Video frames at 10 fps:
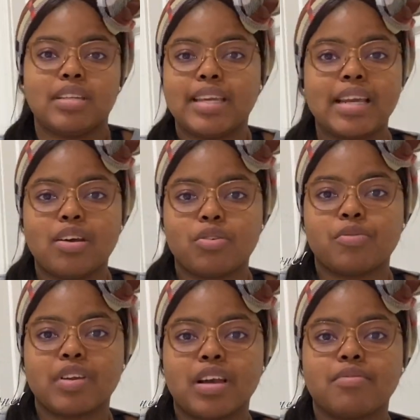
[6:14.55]
Get out
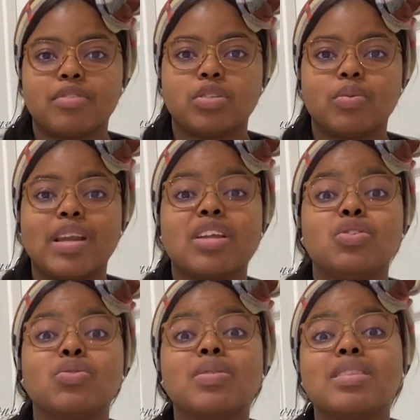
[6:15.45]
of your comfort zone and
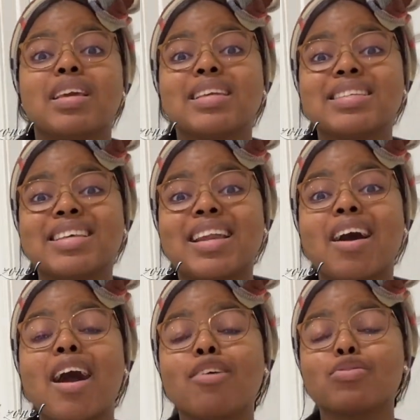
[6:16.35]
do things that
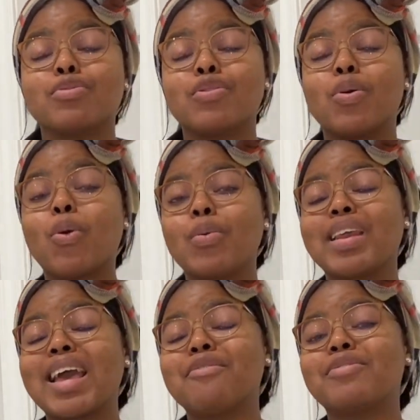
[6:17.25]
are out of your own
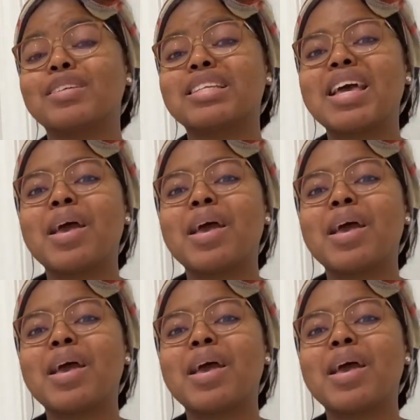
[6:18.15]
comfort.